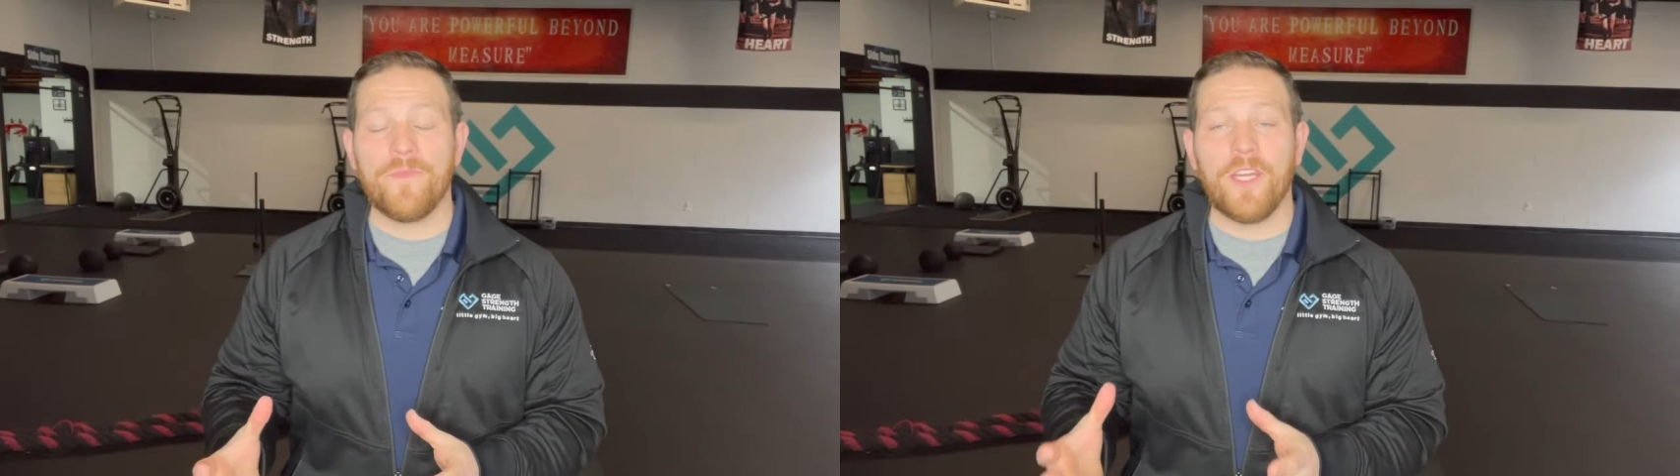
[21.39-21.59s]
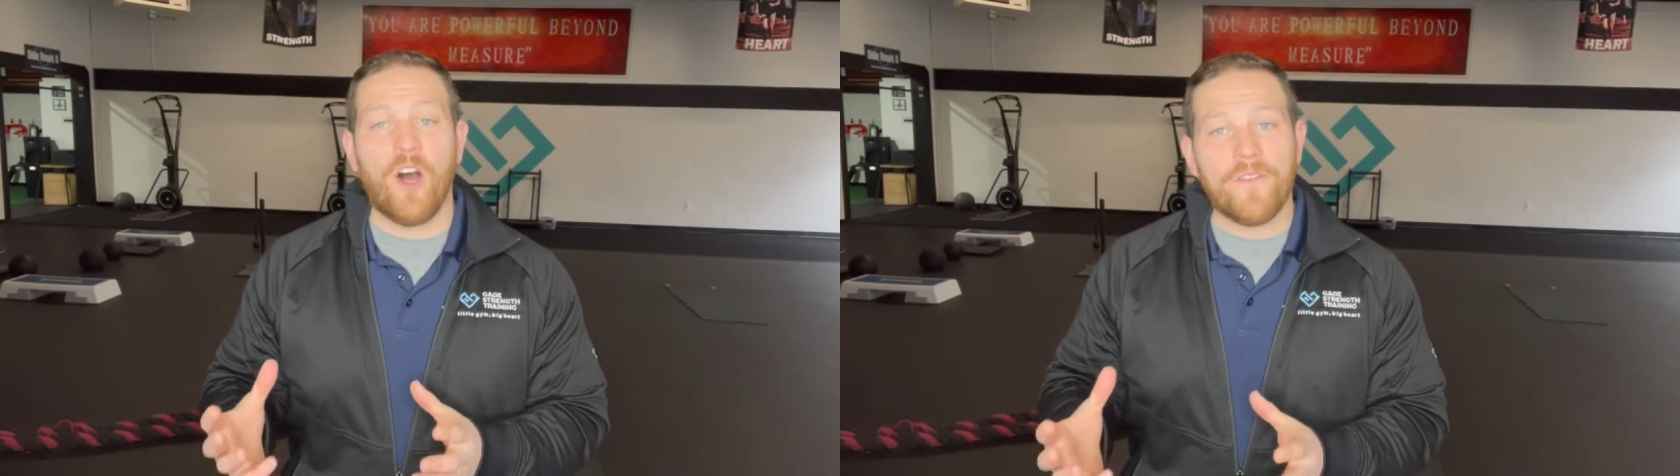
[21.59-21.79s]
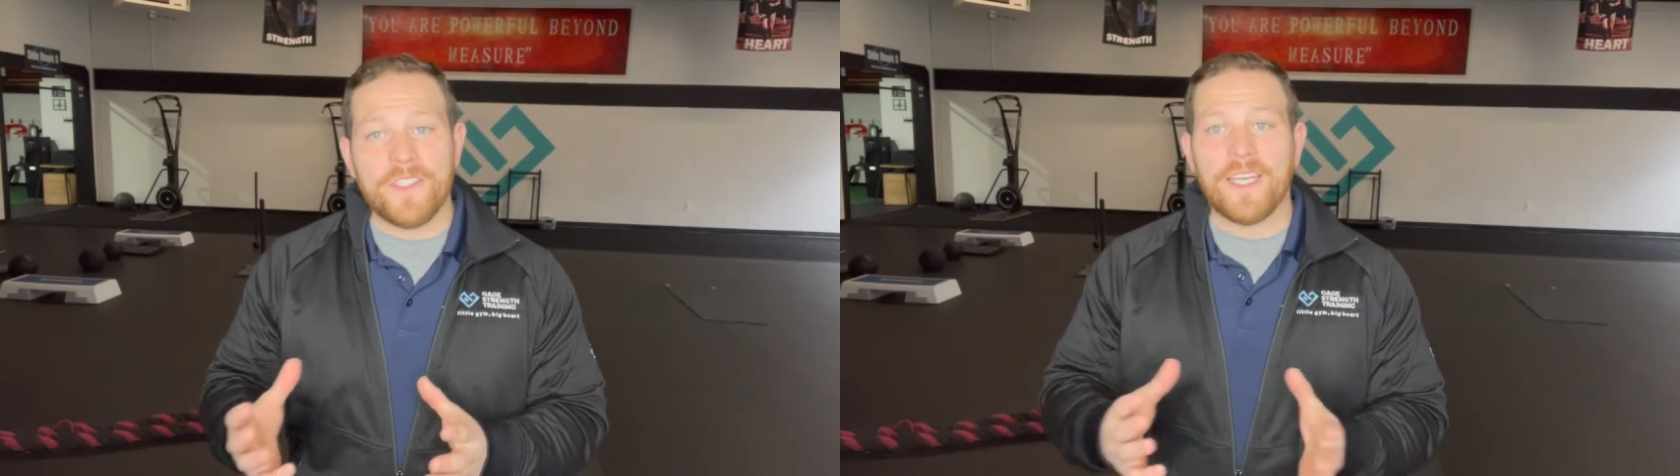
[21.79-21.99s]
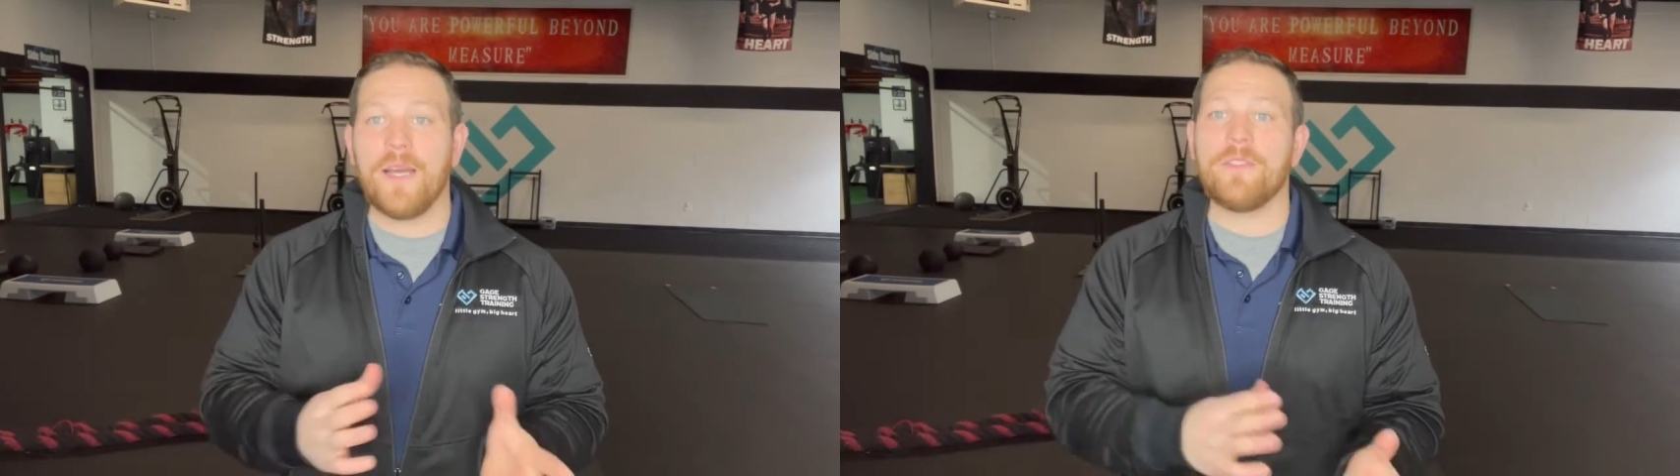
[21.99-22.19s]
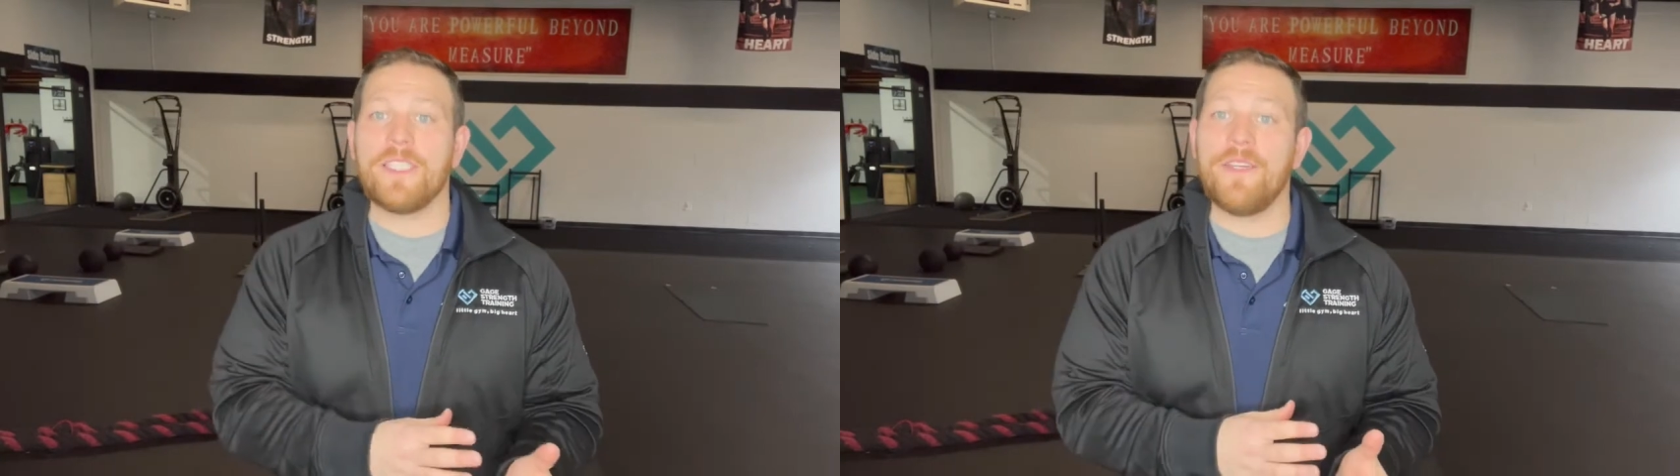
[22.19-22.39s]
and
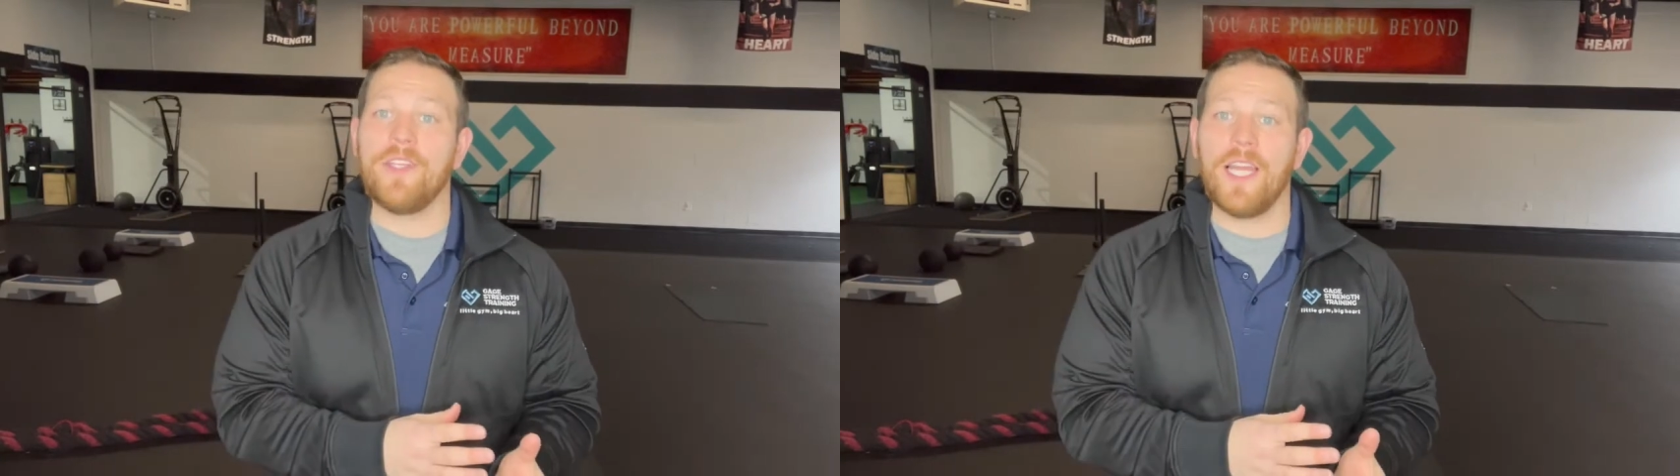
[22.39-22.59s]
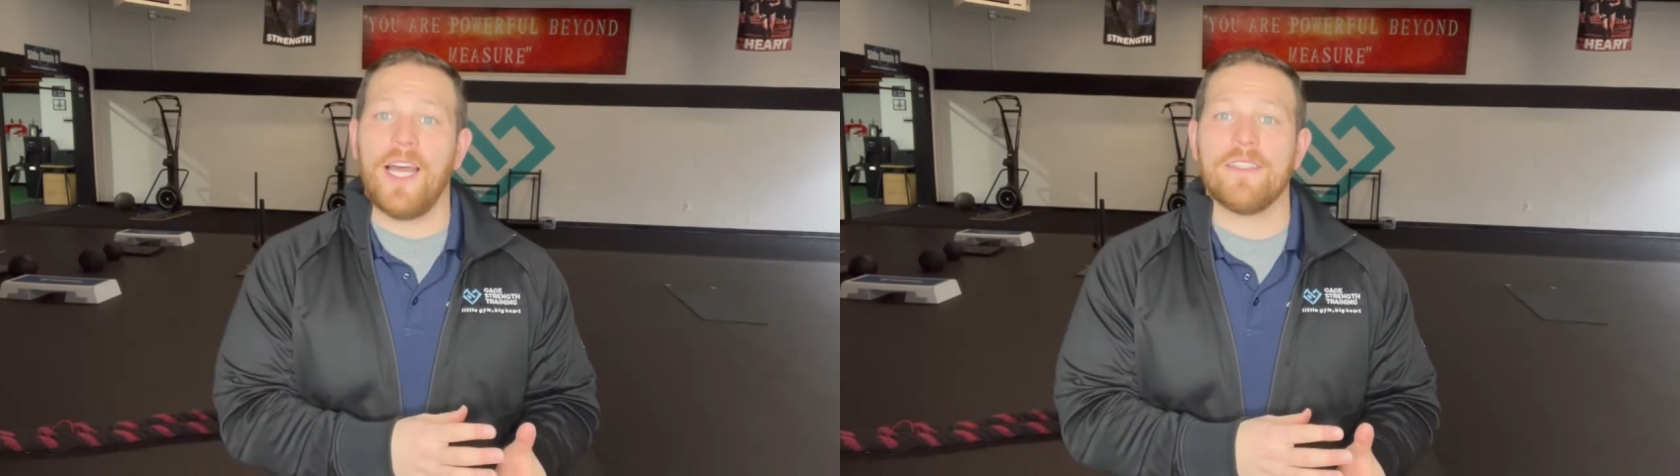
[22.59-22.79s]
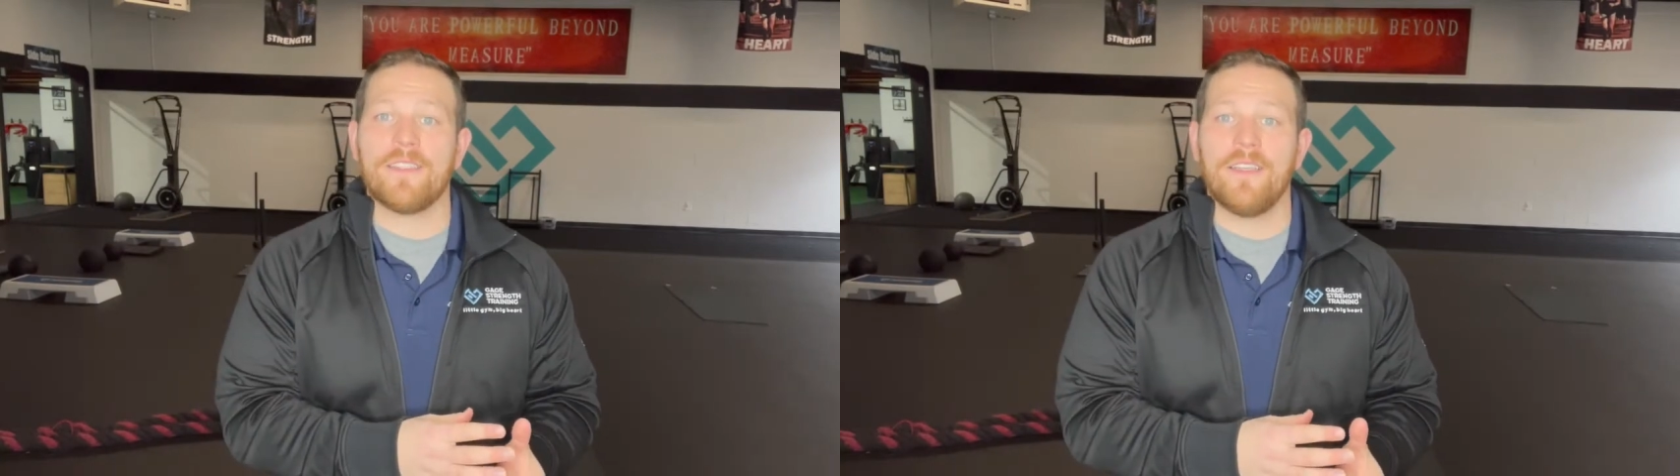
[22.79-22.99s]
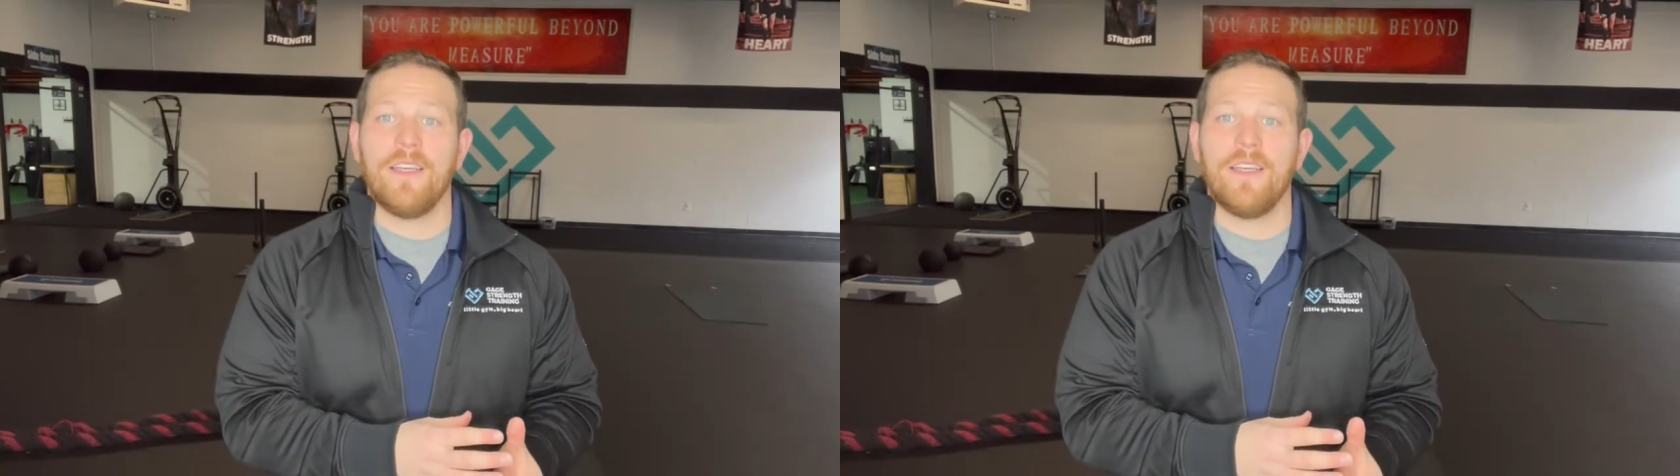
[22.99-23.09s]
oftentimes it's even less.